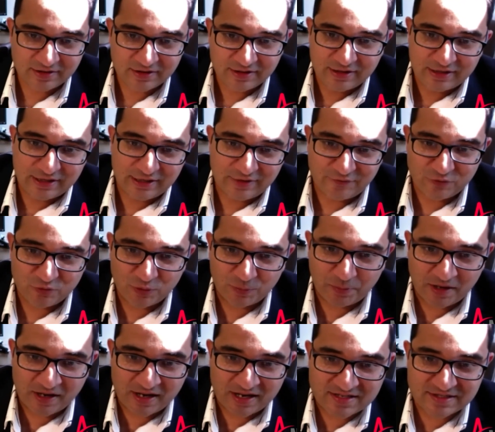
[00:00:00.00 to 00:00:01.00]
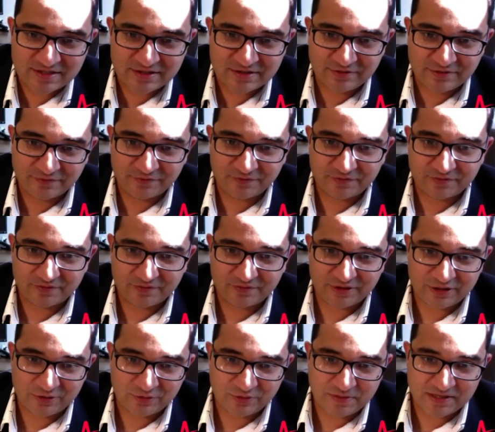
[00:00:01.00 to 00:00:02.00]
If you were positive,
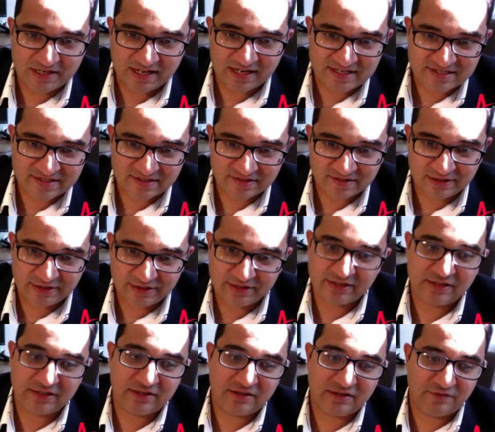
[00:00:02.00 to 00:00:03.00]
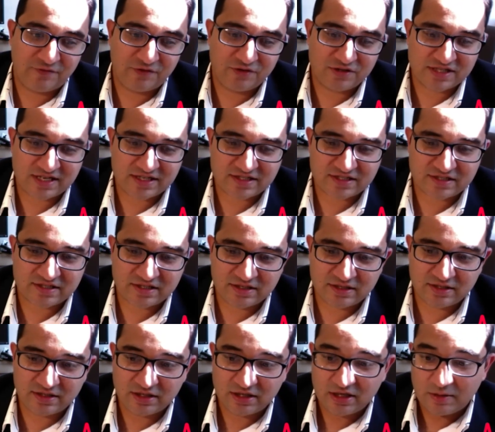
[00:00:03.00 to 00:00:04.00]
you would be isolated. If you
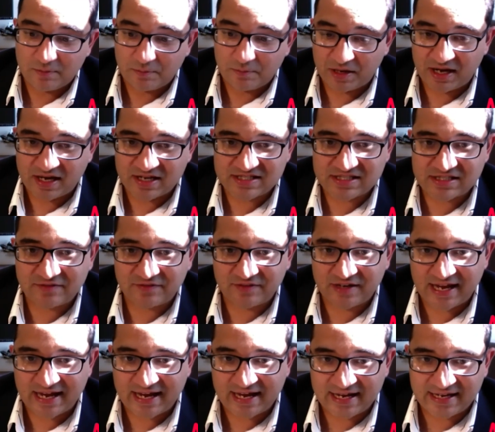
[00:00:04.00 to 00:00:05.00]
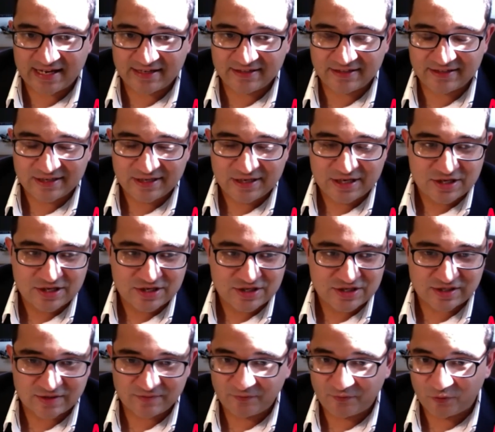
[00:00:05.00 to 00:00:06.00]
tested positive and had
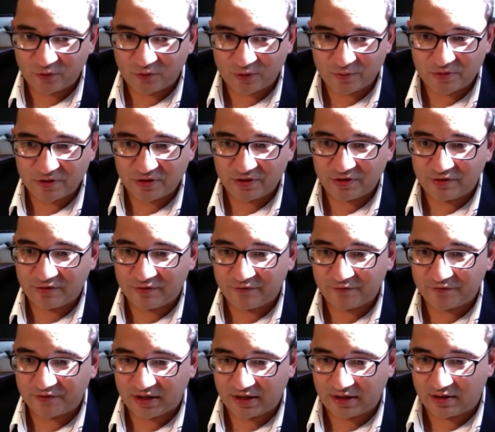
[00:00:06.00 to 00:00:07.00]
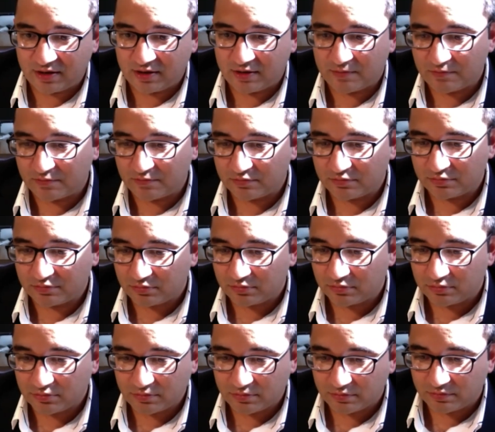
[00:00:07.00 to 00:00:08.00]
some form of
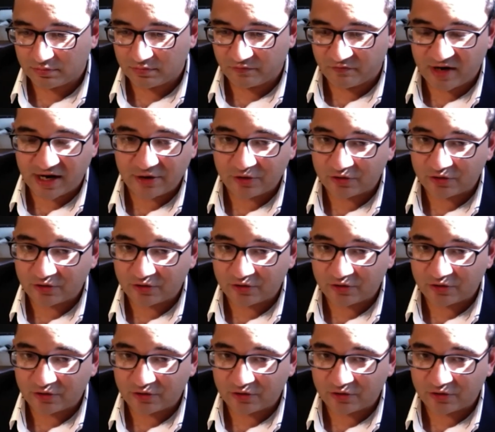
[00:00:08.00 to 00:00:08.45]
viral